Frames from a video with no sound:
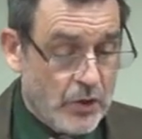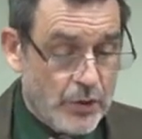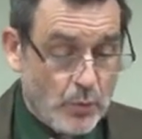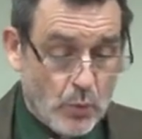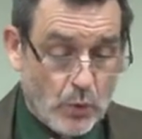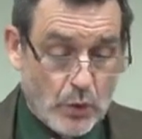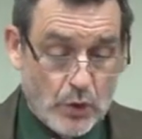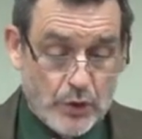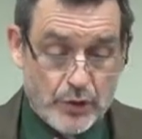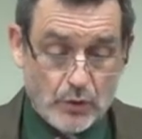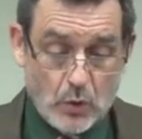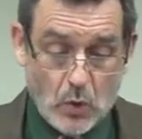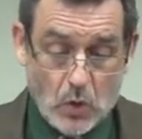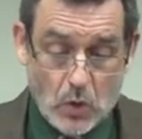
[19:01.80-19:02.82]
the word of the
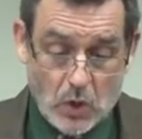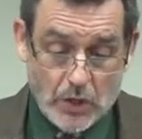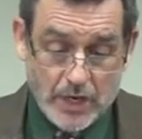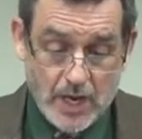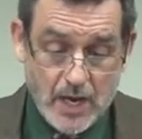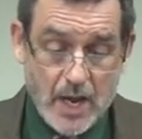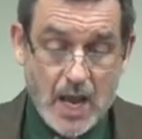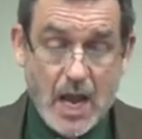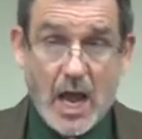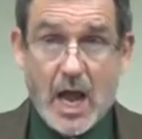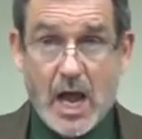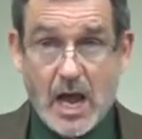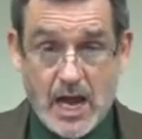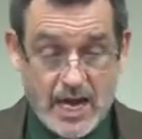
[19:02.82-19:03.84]
Lord.
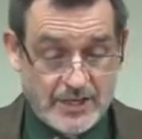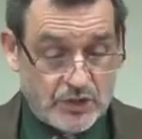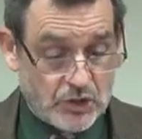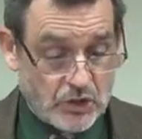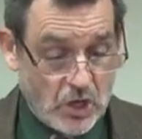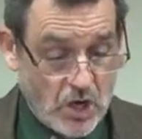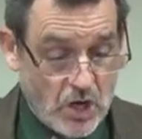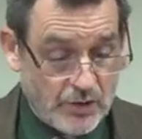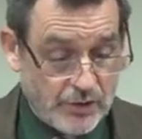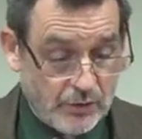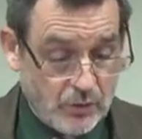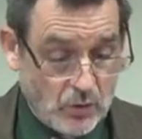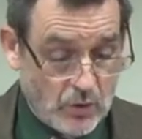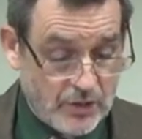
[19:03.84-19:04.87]
I saw the
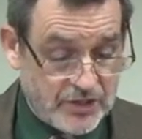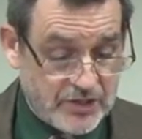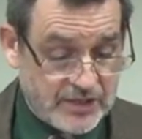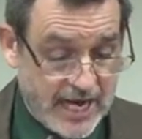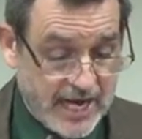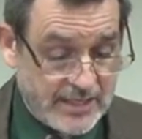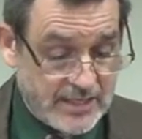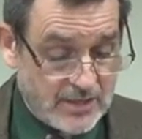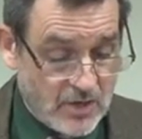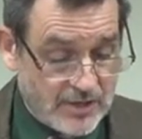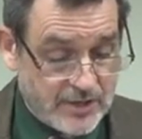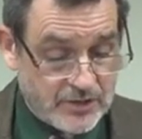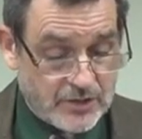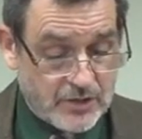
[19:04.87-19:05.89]
Lord standing on
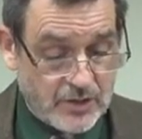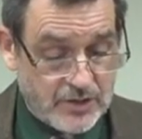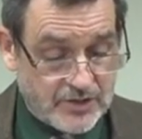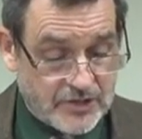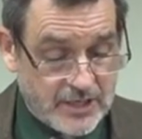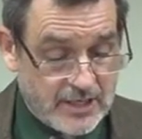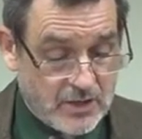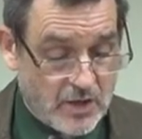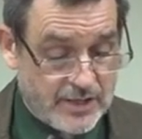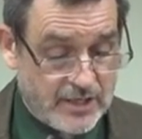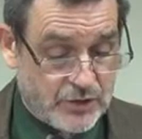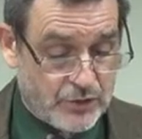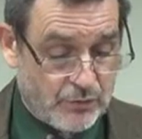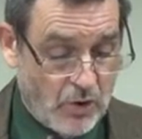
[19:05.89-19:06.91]
his, uh, sitting on
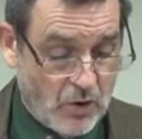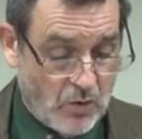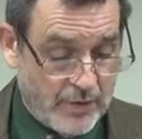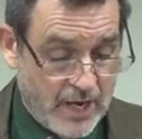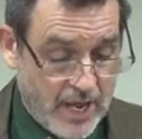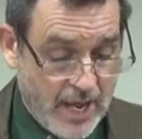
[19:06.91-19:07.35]
his throne,